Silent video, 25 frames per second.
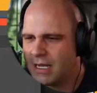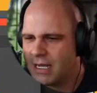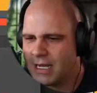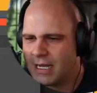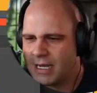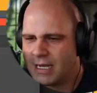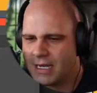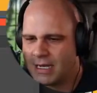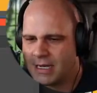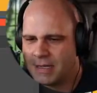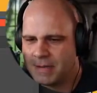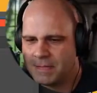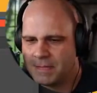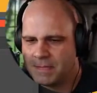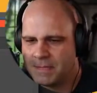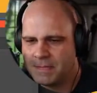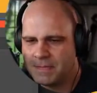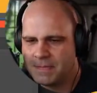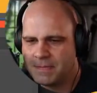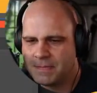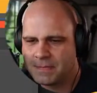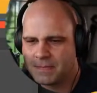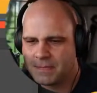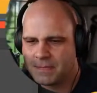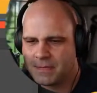What
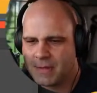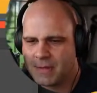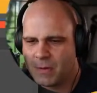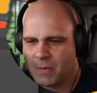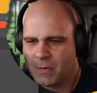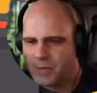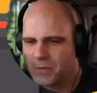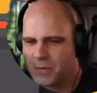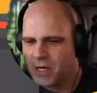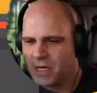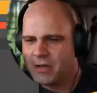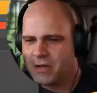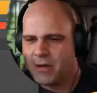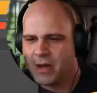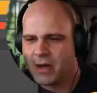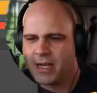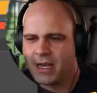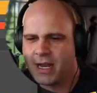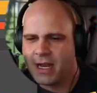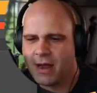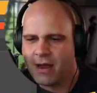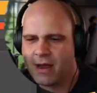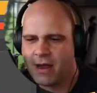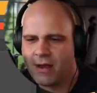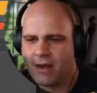I'm trying to do right
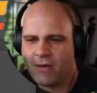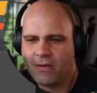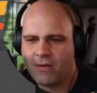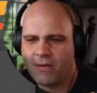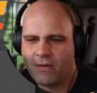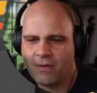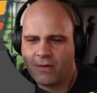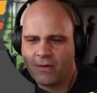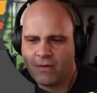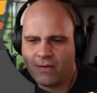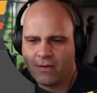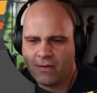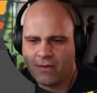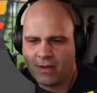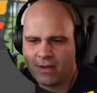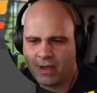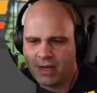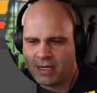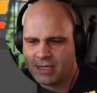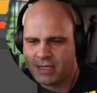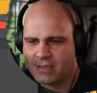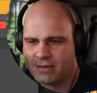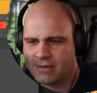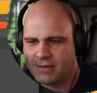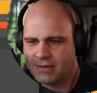now, and
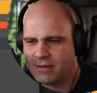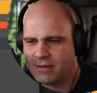this,